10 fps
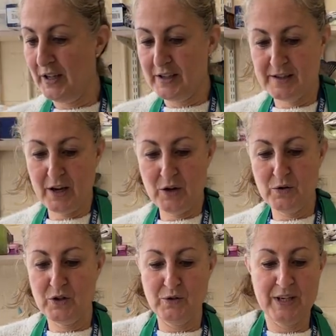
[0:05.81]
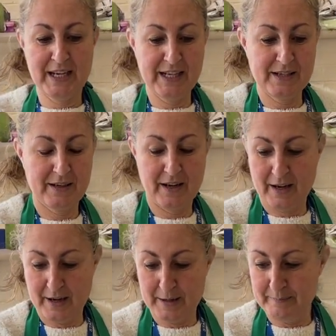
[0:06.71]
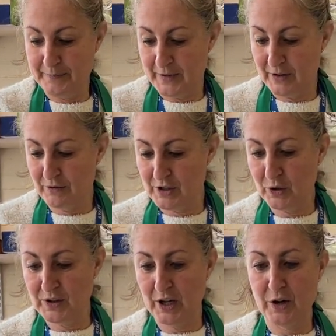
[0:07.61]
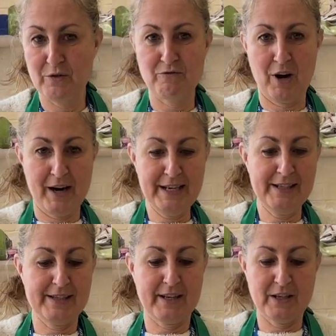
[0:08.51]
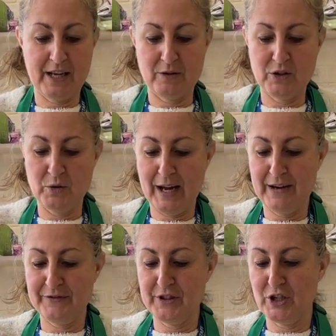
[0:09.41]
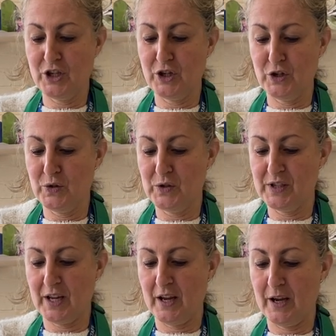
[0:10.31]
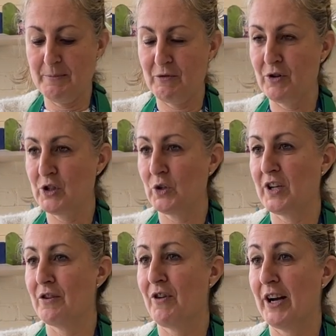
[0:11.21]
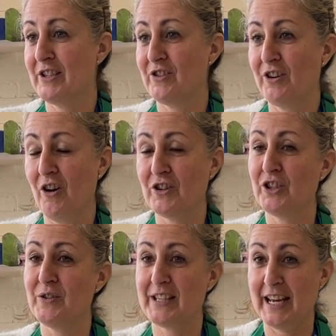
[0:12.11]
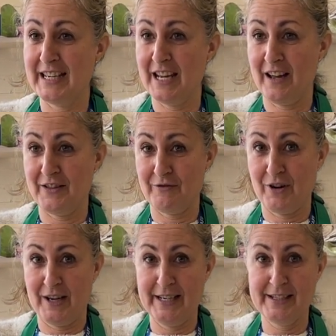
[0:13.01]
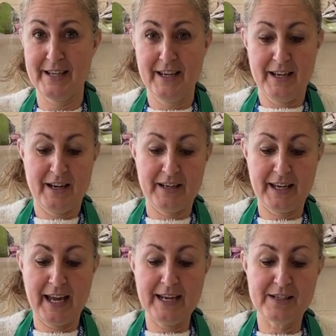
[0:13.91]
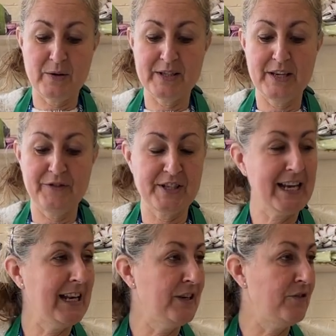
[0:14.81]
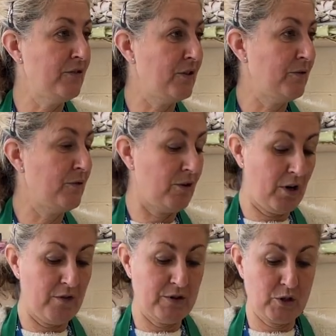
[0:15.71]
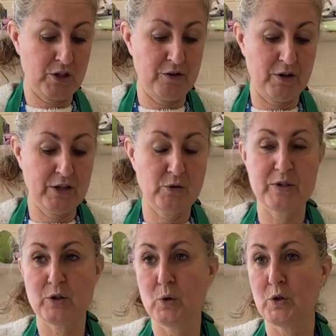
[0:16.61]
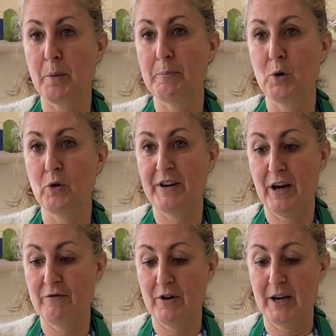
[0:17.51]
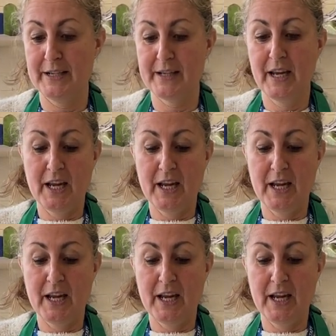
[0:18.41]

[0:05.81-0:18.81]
So you need the risotto rice. Now you have to use risotto rice. You can't use any other rice. Okay, so it's either Italian risotto rice or it's called arborio rice.